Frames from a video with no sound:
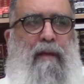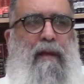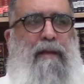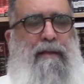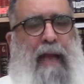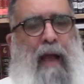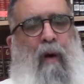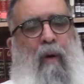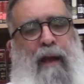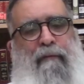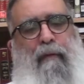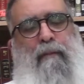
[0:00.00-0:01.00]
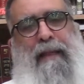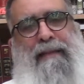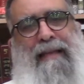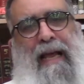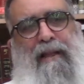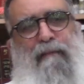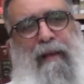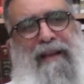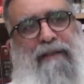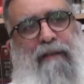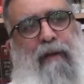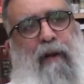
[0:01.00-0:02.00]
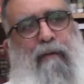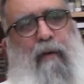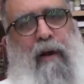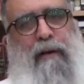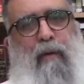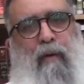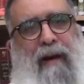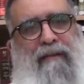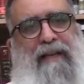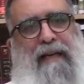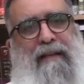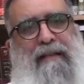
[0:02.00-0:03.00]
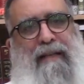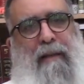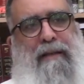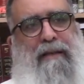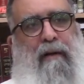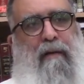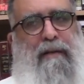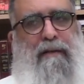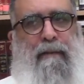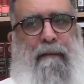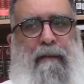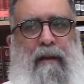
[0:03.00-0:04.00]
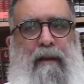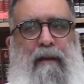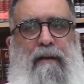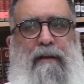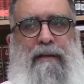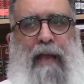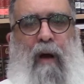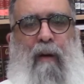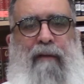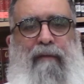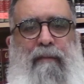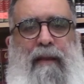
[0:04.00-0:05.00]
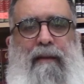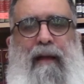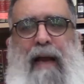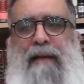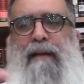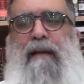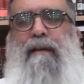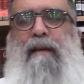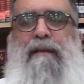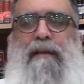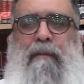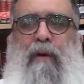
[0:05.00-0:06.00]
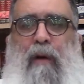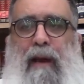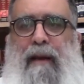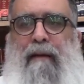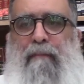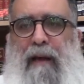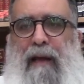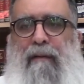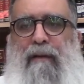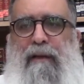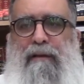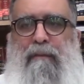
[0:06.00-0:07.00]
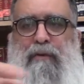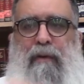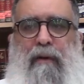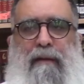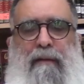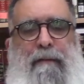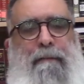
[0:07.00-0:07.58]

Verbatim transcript: Stay away from the death festival of going to gravesites and cemeteries. Stay away from that. Isaac, there's some Kohen. Chava, there's some Chulit.